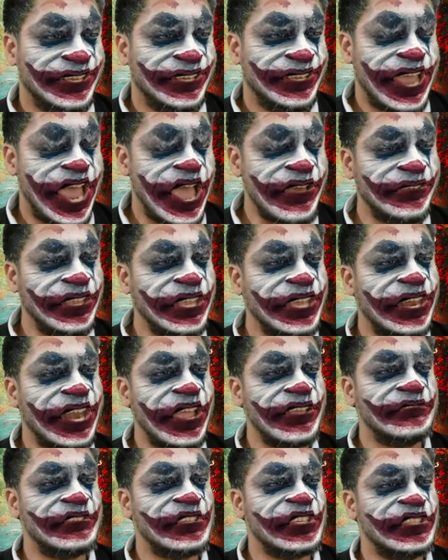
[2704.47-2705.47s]
Having
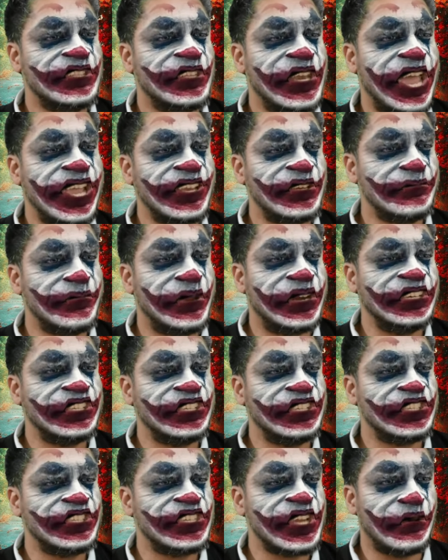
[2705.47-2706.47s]
arrived in the
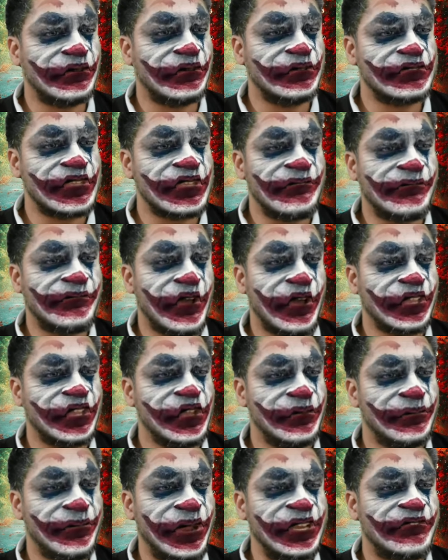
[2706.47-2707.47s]
nightmarish chaos of
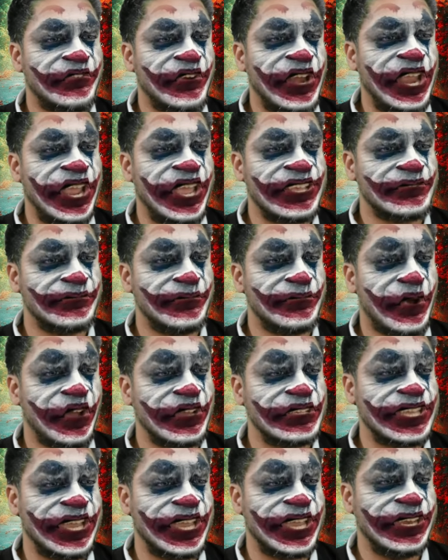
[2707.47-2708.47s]
occupied France,
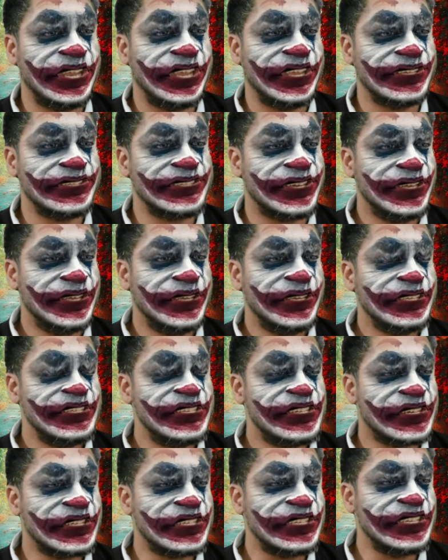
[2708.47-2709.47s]
Boyce and his
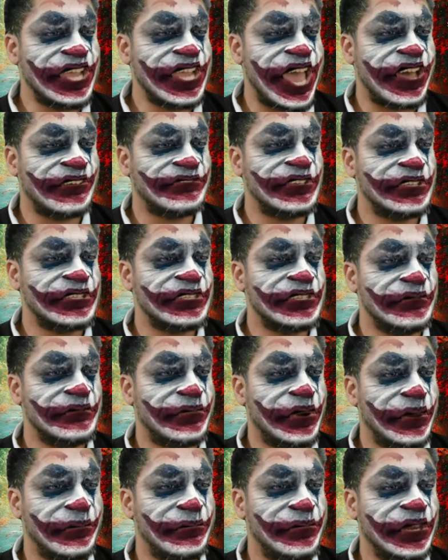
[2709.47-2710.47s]
dirty half dozen
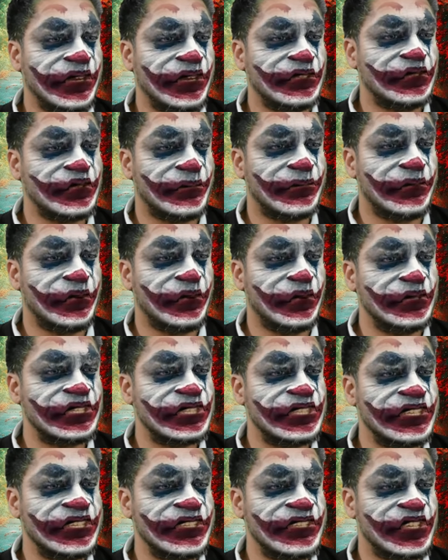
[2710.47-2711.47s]
prepare to approach
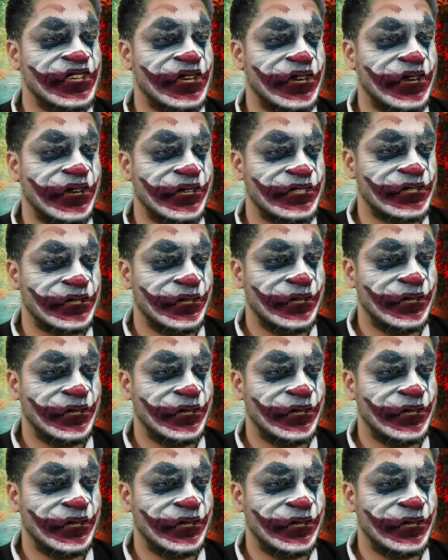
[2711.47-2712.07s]
this church,